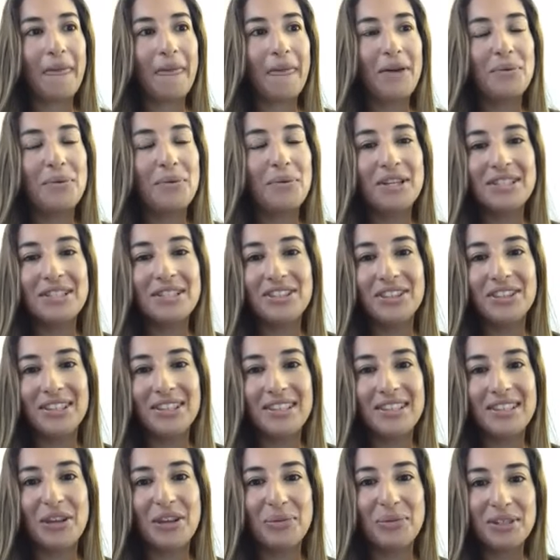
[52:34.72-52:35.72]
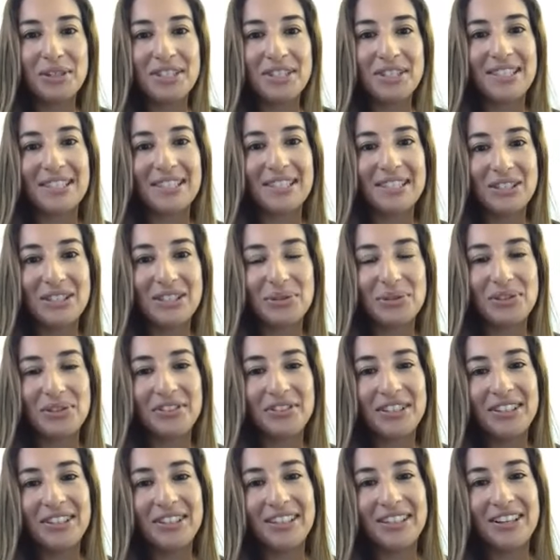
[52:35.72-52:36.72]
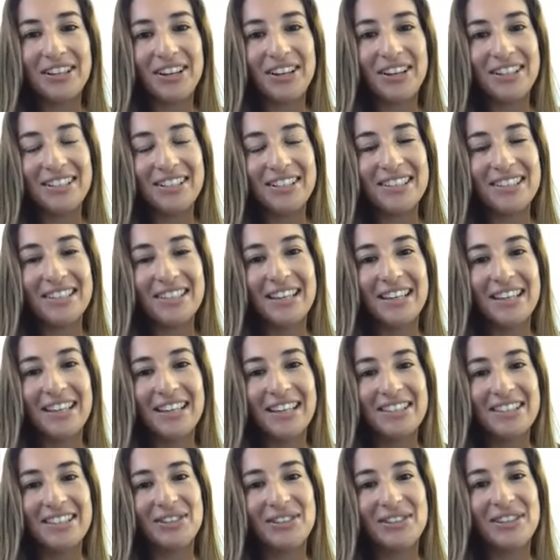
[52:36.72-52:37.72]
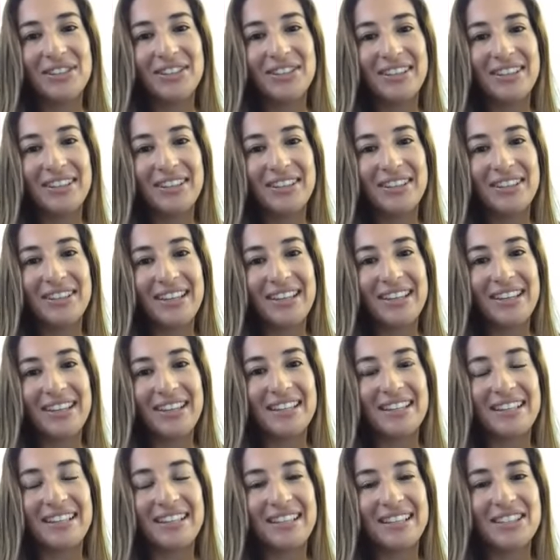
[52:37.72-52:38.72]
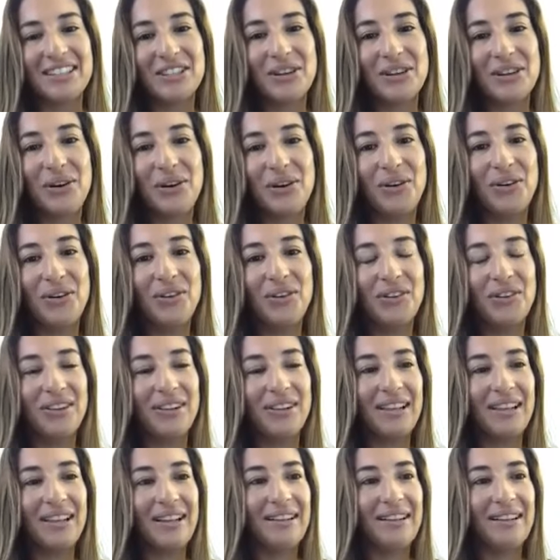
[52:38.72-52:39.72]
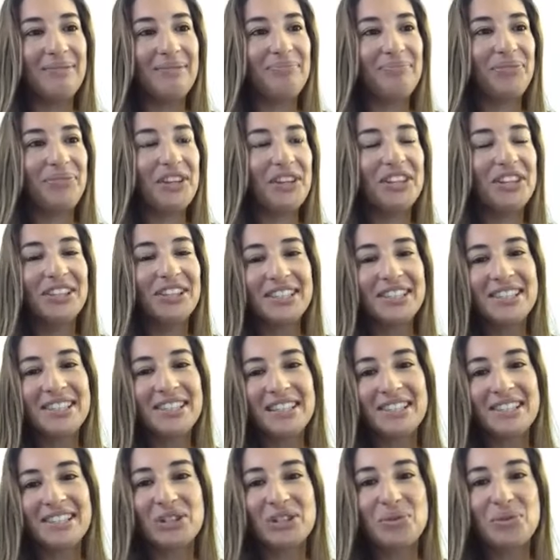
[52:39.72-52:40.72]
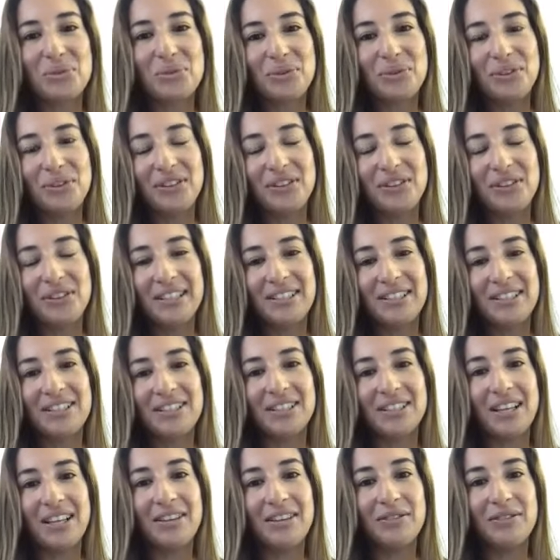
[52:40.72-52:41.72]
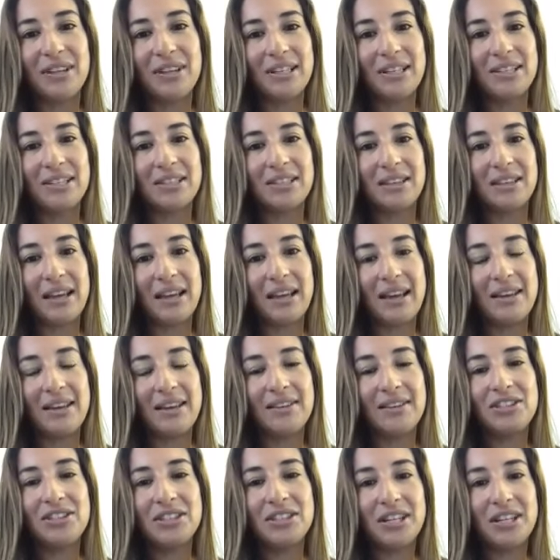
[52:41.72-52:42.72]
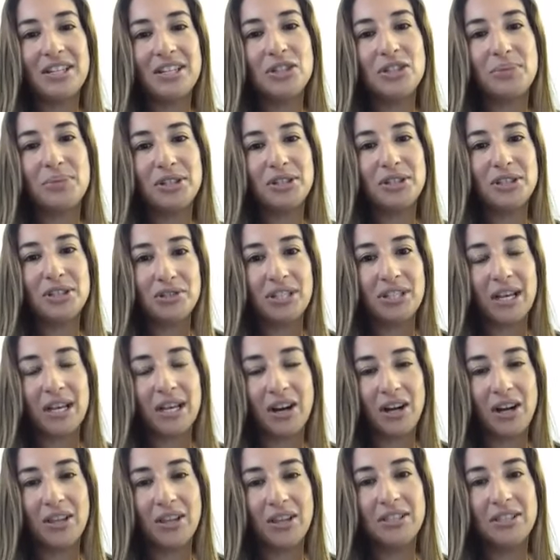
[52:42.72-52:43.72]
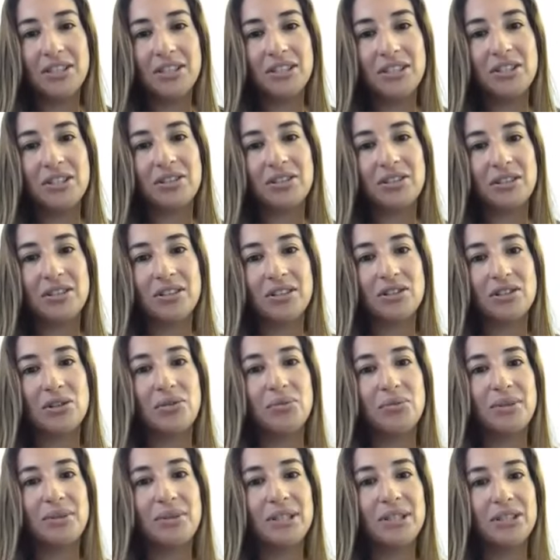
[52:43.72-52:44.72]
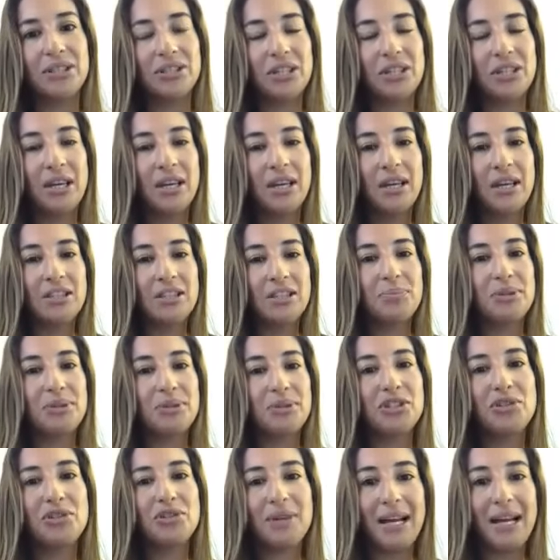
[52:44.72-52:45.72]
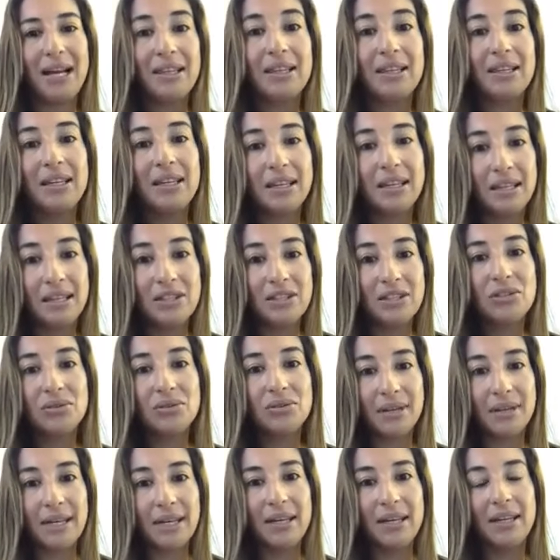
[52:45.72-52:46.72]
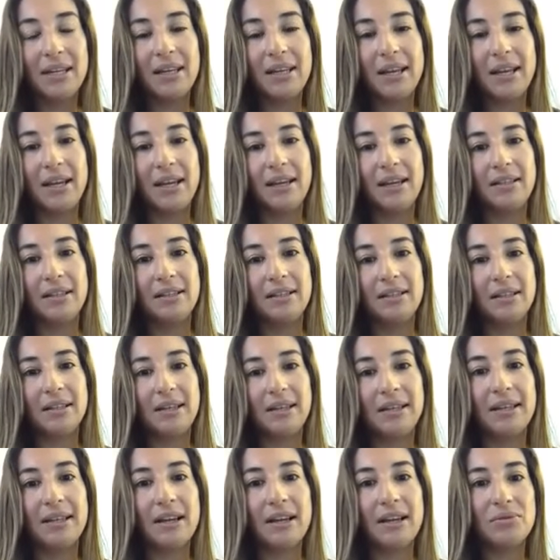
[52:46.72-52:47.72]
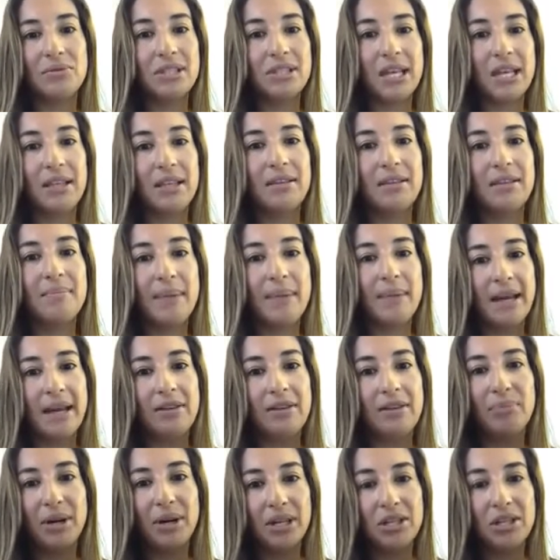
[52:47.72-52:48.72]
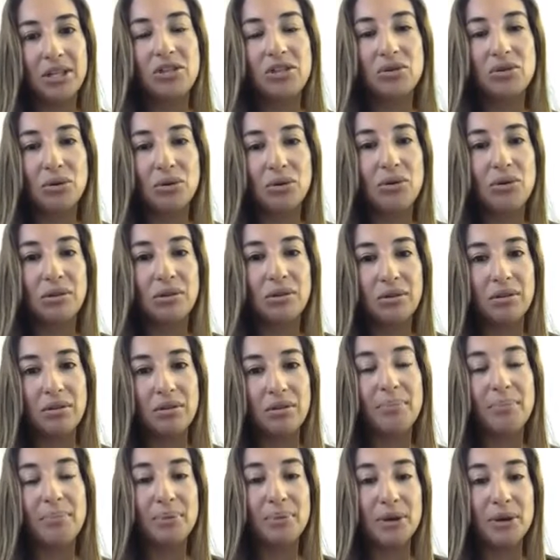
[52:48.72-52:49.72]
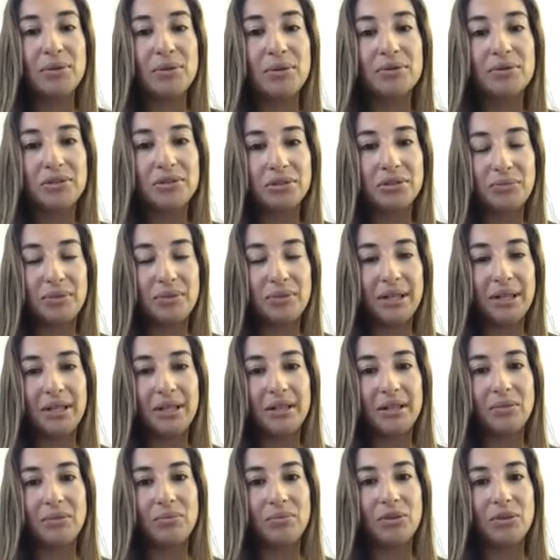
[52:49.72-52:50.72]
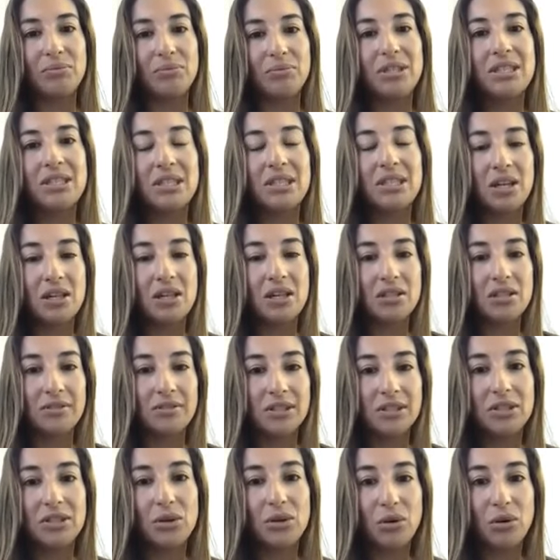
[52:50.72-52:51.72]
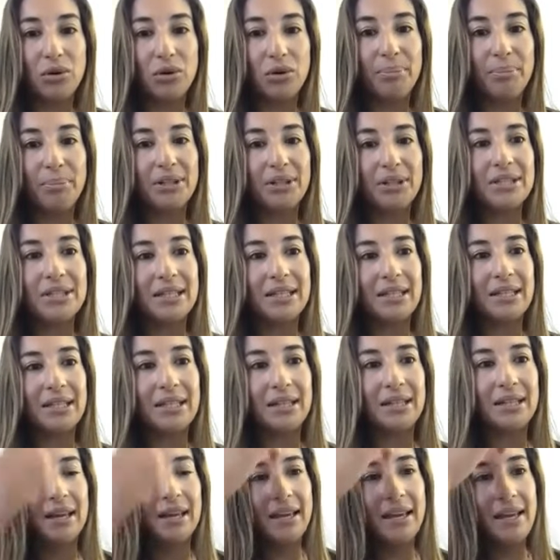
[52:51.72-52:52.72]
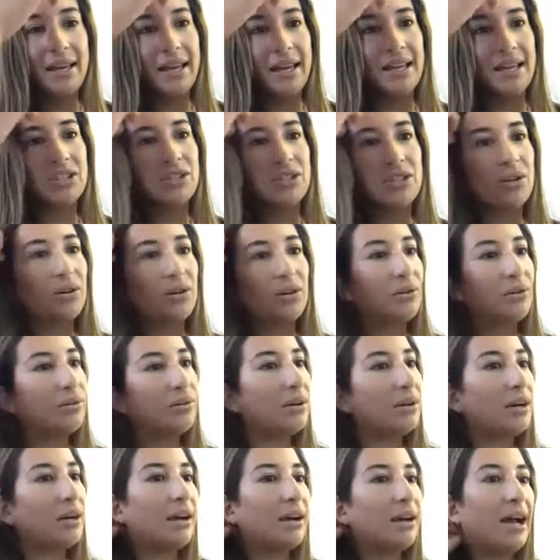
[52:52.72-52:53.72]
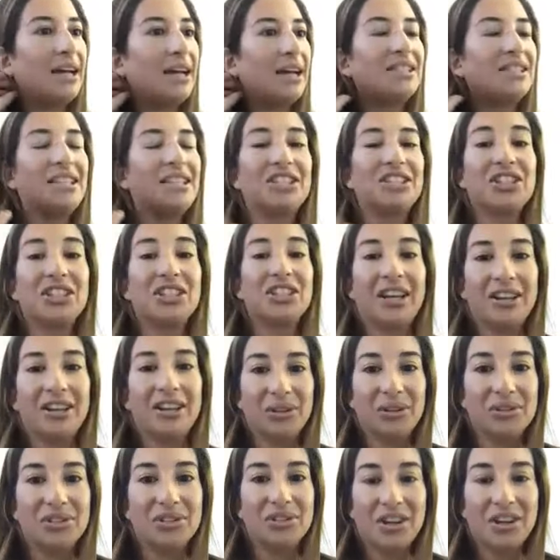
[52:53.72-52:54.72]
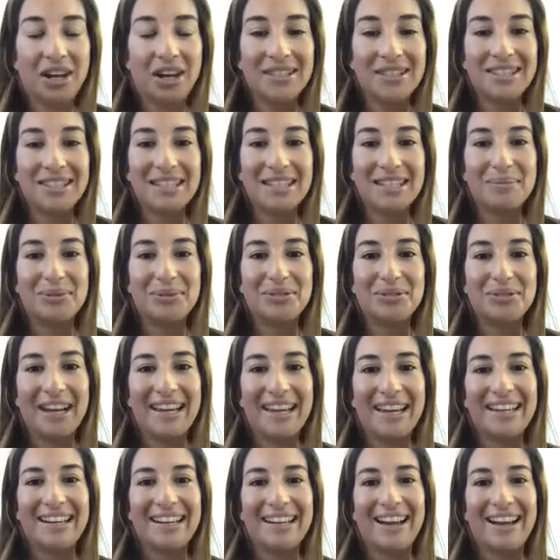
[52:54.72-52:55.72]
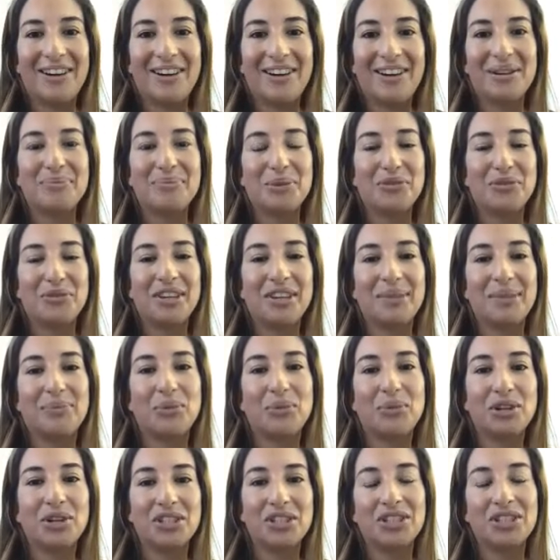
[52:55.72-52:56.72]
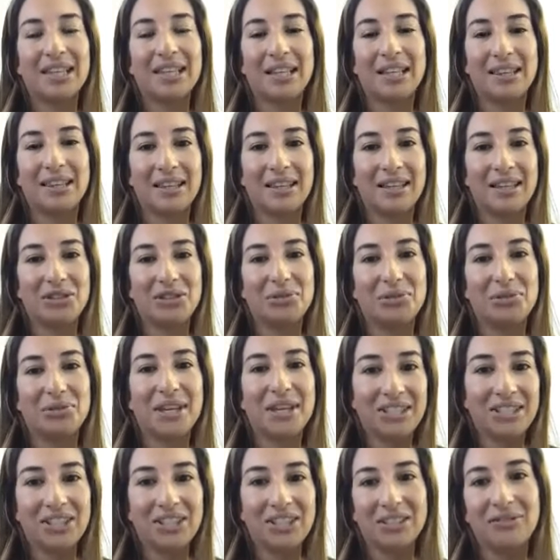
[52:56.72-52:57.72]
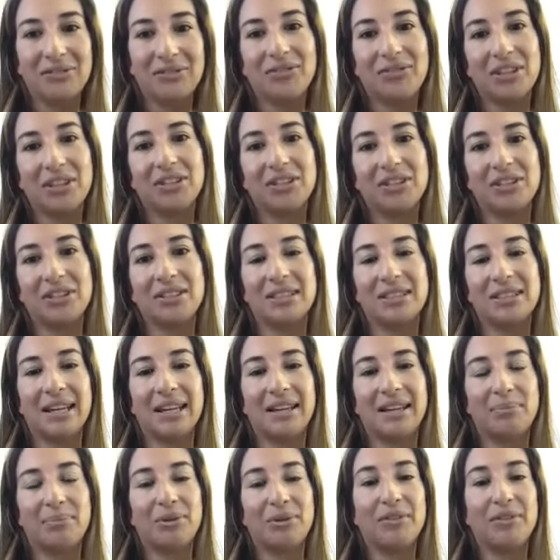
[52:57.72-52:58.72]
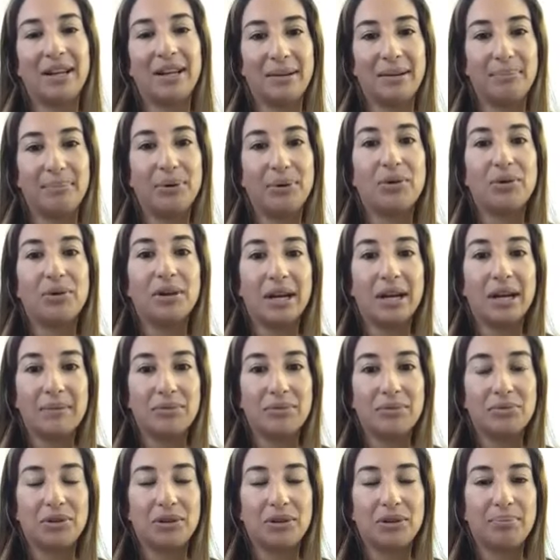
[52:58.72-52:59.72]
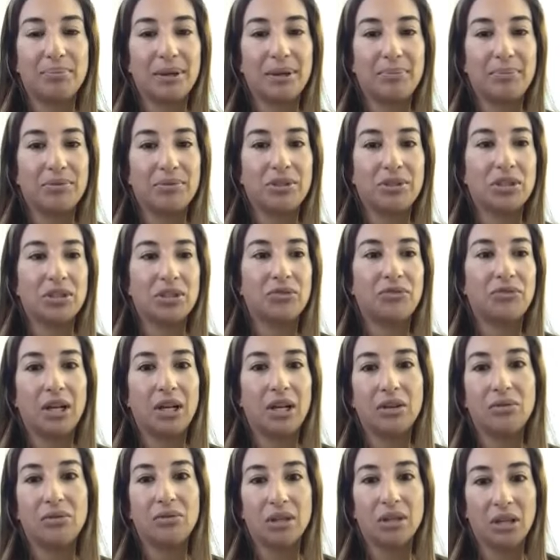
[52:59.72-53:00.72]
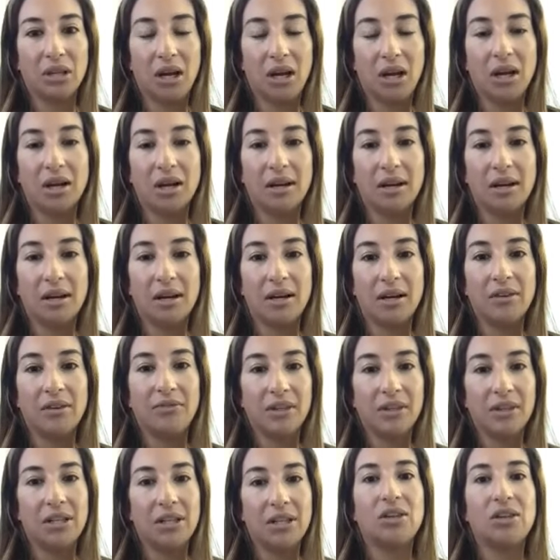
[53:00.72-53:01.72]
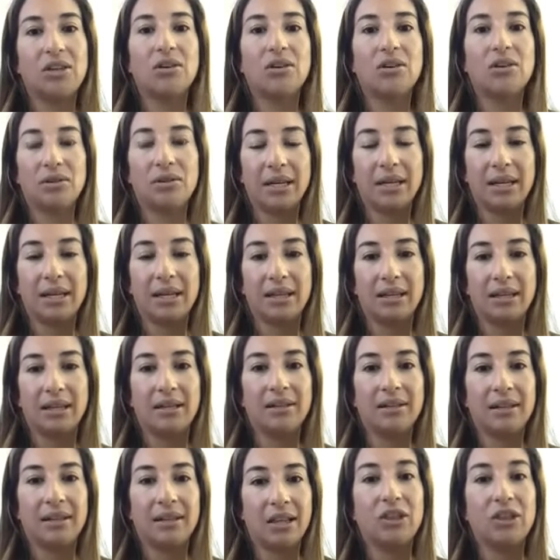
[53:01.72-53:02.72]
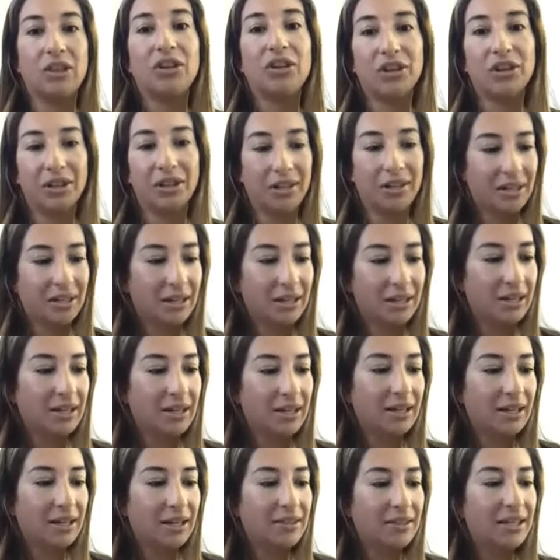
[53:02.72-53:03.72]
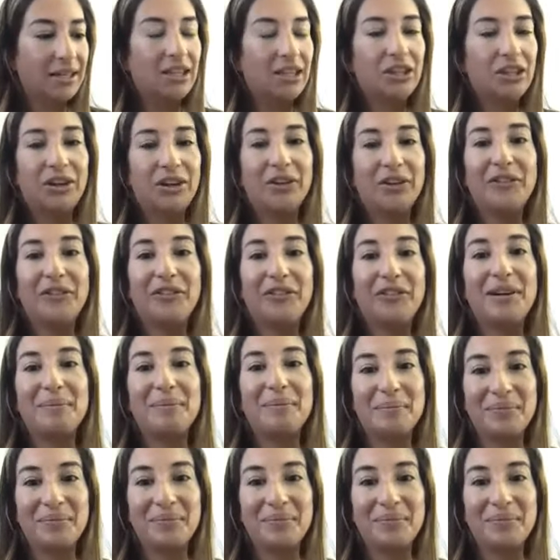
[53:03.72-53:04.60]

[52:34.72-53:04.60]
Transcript: Went to the Southwest Institute of Healing Arts. So it's a whole holistic school, and there's a lot of I studied spiritual psychology, so there's so much spirituality into it, and like I was saying, the mind, body, soul approach where we see ourselves as a whole person. And so I teach a lot of those concepts, right? And now I'm moving more into like the education field and providing programs where people just follow along on video, and then they learn from